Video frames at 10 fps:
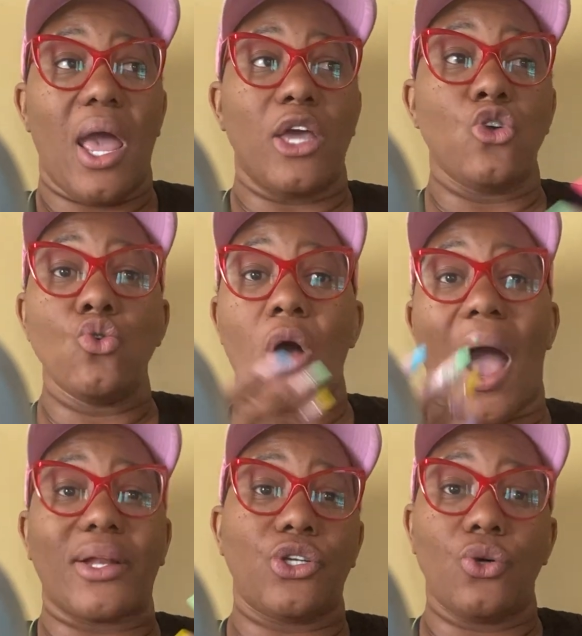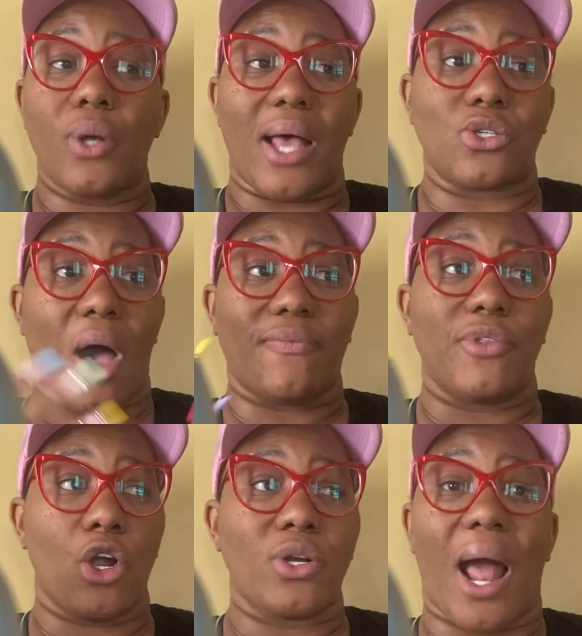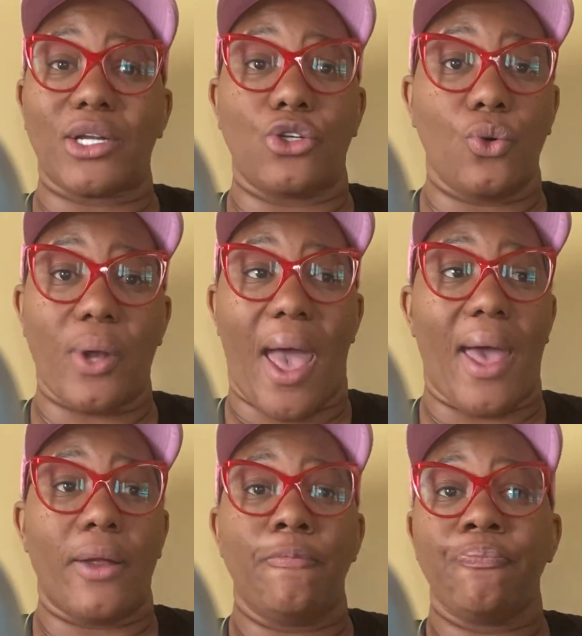and you know how to do that. So I've learned how to do that